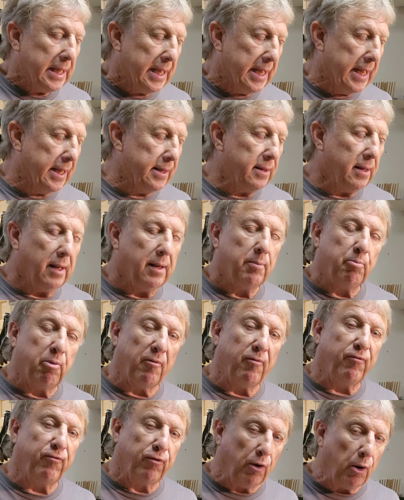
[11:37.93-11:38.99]
And
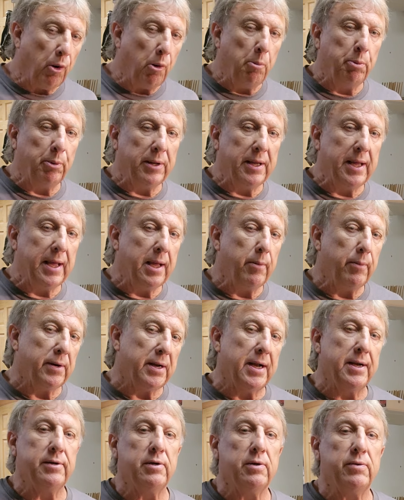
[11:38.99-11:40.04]
preferably when
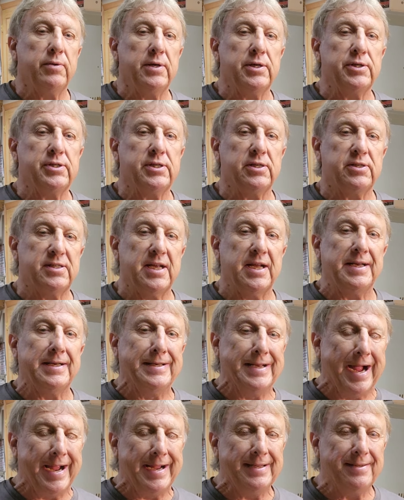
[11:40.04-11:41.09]
I do this, it's at
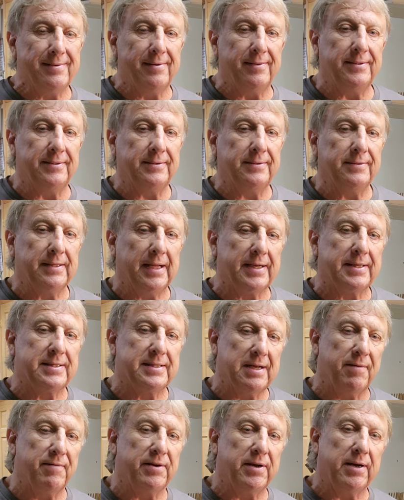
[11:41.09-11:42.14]
night, like
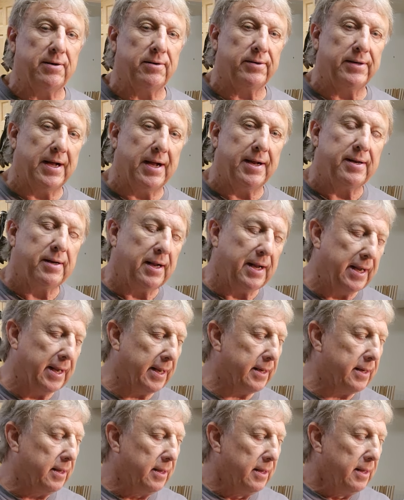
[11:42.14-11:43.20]
7, 8 or 9.
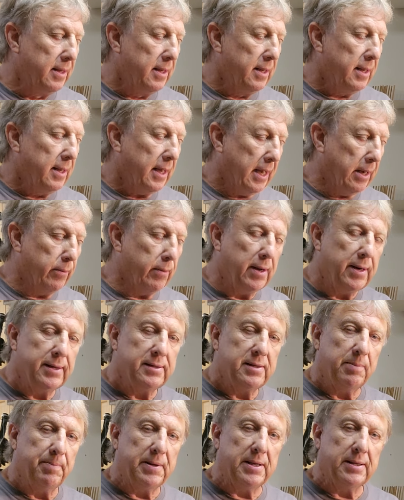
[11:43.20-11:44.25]
And I want
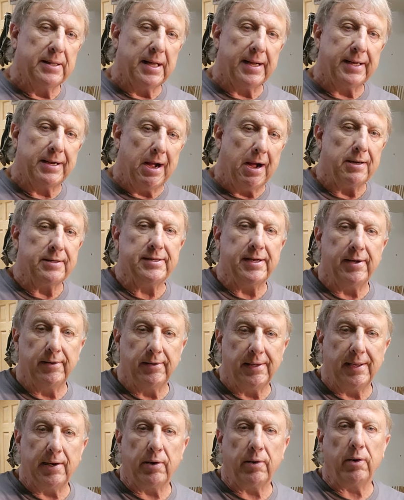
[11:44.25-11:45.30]
it to be like
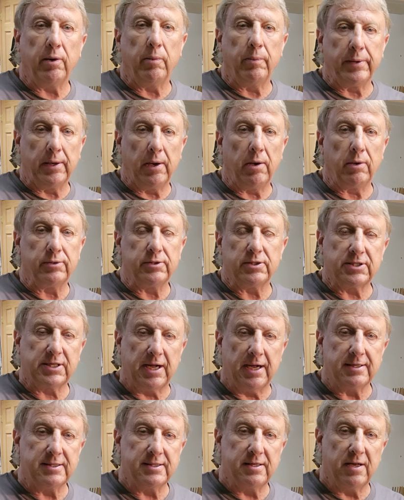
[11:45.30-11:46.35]
cocktail hour and we all
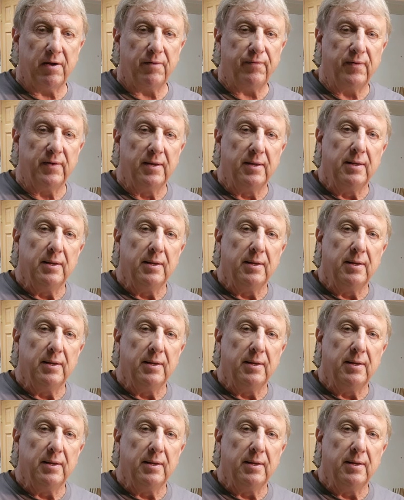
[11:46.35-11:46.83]
discuss stuff.